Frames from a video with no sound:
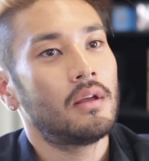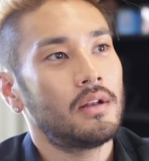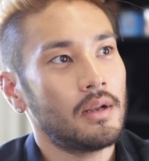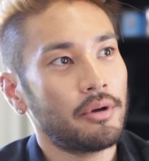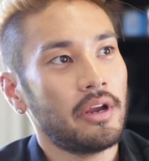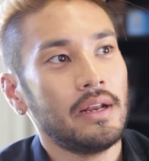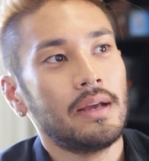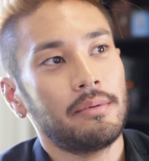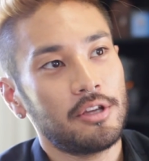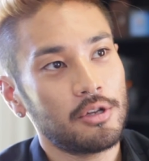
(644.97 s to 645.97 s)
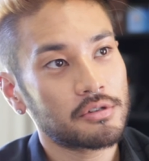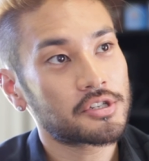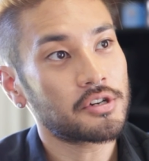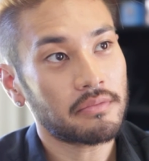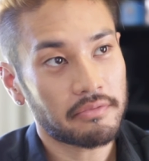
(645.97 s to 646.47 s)
Number 8, I'm a huge
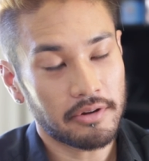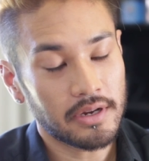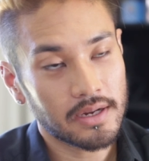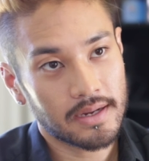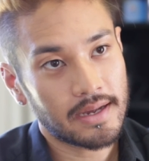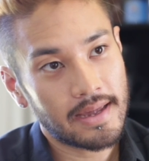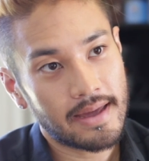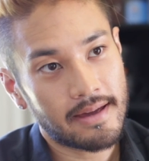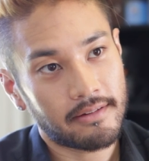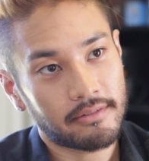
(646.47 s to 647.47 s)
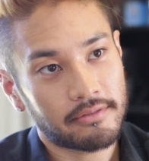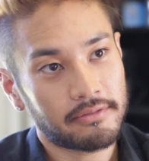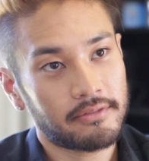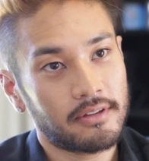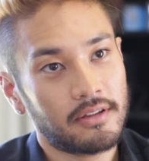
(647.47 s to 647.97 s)
germ freak. I have